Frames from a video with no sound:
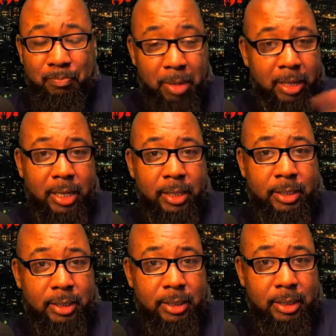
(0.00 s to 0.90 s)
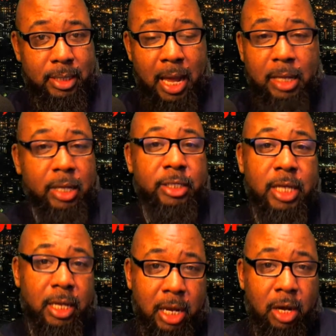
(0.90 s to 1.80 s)
but it's not going to
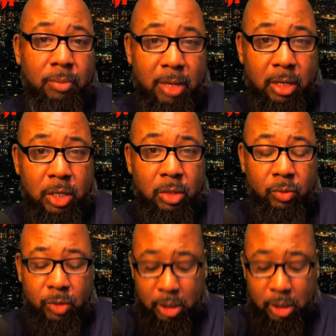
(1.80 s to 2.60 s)
take care of me and you.